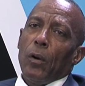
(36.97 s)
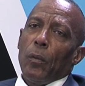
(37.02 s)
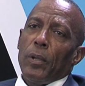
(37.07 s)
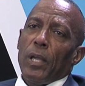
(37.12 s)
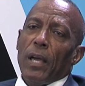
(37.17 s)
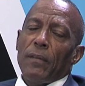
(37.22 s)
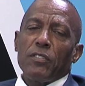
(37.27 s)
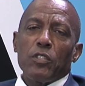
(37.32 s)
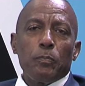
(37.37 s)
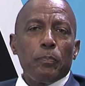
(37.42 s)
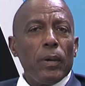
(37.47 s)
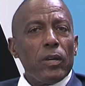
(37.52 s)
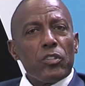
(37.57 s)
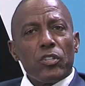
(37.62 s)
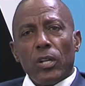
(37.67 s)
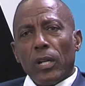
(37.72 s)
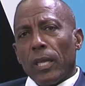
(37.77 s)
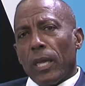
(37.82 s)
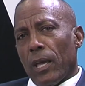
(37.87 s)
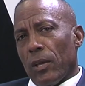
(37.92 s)
We have
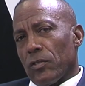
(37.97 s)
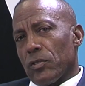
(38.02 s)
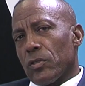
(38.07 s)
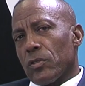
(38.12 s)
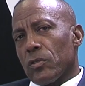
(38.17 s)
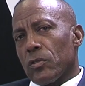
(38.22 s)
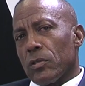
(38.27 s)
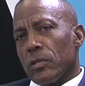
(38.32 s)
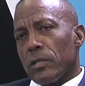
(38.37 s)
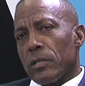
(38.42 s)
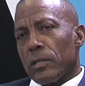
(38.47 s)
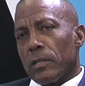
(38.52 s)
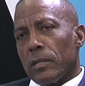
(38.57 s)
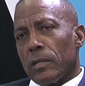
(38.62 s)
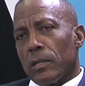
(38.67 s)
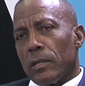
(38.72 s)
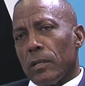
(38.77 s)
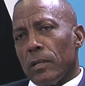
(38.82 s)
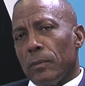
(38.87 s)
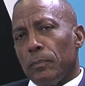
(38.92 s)
special guests,
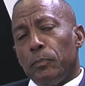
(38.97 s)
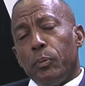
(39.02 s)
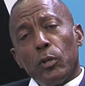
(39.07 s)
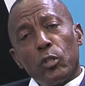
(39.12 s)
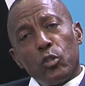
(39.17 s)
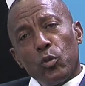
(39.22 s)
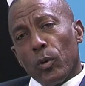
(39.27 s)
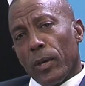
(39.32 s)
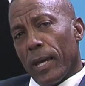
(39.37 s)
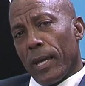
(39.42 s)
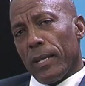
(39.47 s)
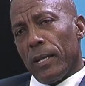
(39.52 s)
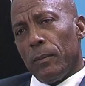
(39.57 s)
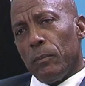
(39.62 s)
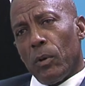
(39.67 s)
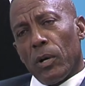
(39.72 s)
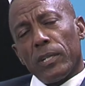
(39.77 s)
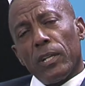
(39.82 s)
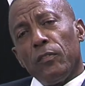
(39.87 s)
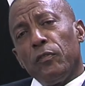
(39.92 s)
put together
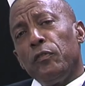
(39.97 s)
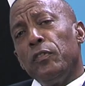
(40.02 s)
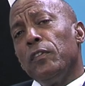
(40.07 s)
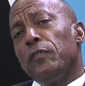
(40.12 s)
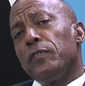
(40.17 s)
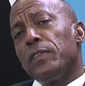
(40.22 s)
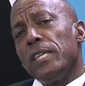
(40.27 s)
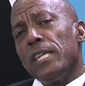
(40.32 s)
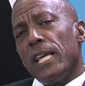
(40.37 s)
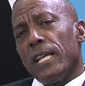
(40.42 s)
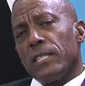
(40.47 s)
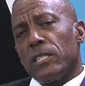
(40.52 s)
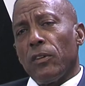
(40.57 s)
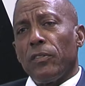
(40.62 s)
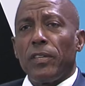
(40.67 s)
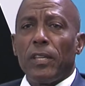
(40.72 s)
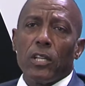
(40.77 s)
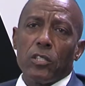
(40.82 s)
more than 50 years of,